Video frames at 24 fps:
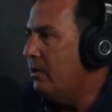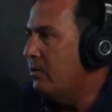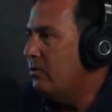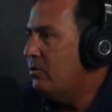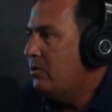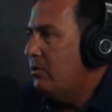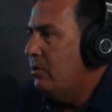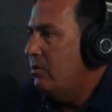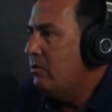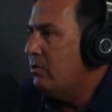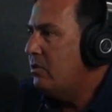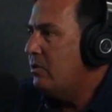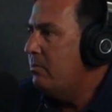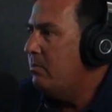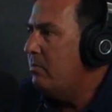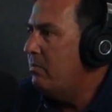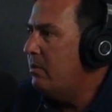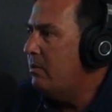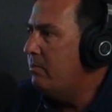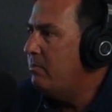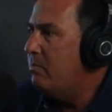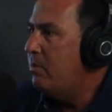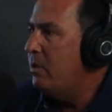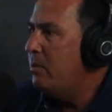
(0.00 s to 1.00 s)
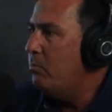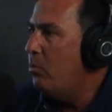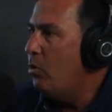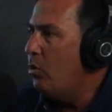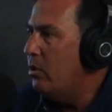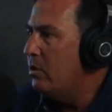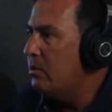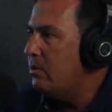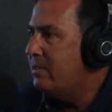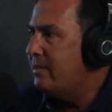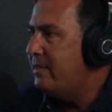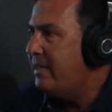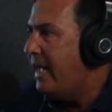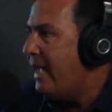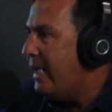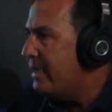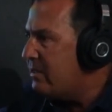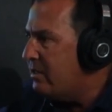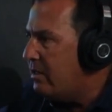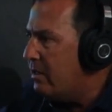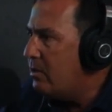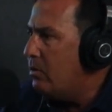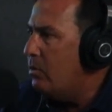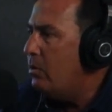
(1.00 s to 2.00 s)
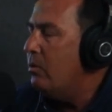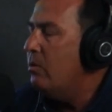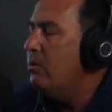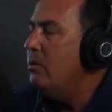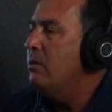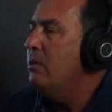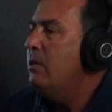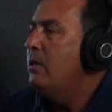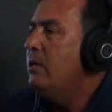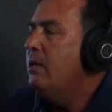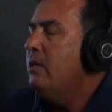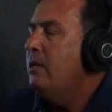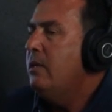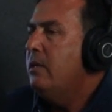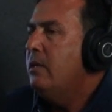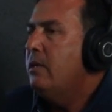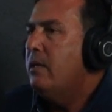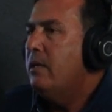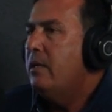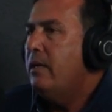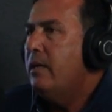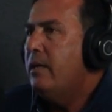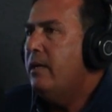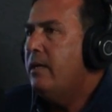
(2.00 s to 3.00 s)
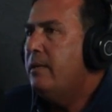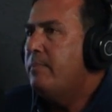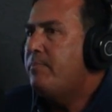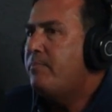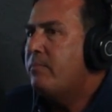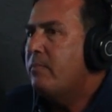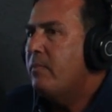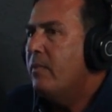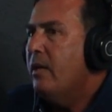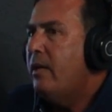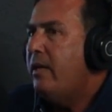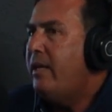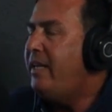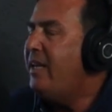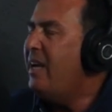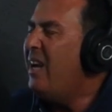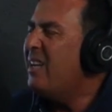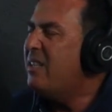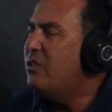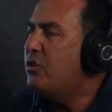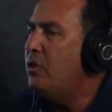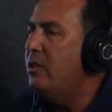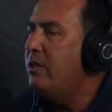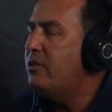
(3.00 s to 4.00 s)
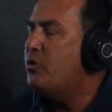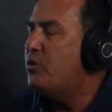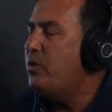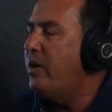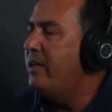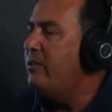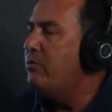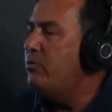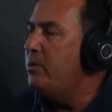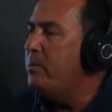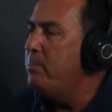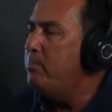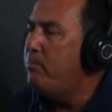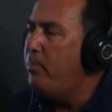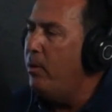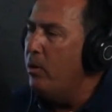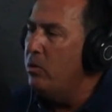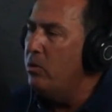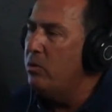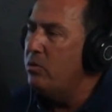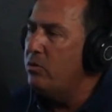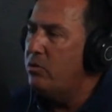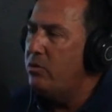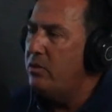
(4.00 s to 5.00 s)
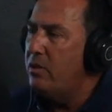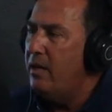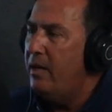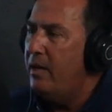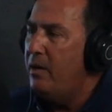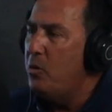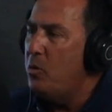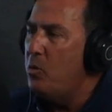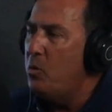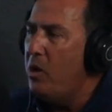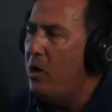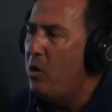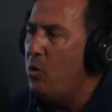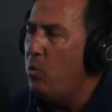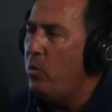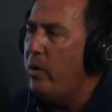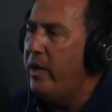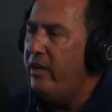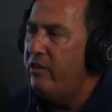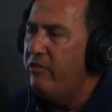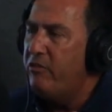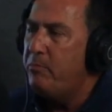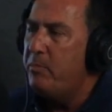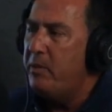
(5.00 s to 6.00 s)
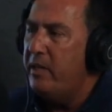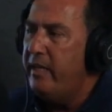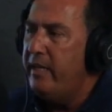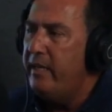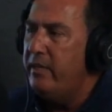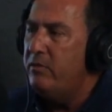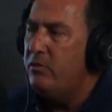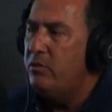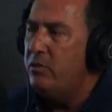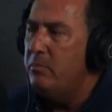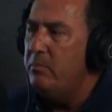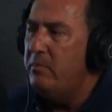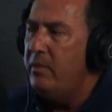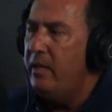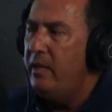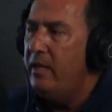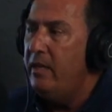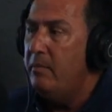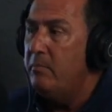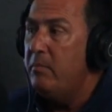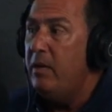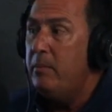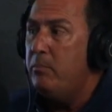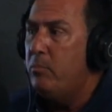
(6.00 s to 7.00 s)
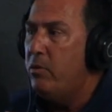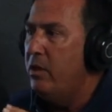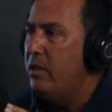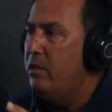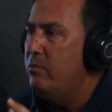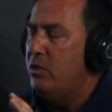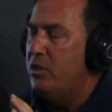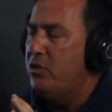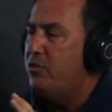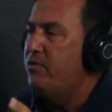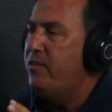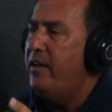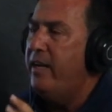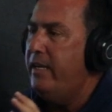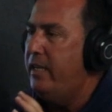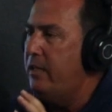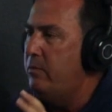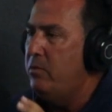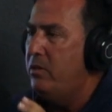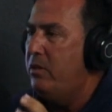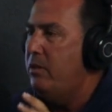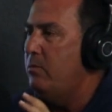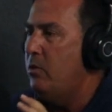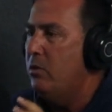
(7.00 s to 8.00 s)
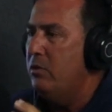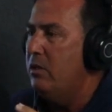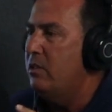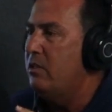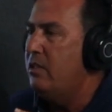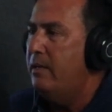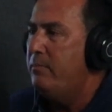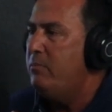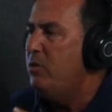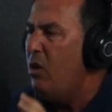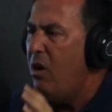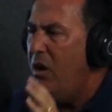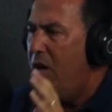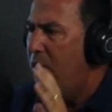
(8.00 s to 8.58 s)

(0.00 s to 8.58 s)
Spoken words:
So it's a bit more tactical. He actually tried to impose a way of playing to me, and my brother was fighting with him all the time.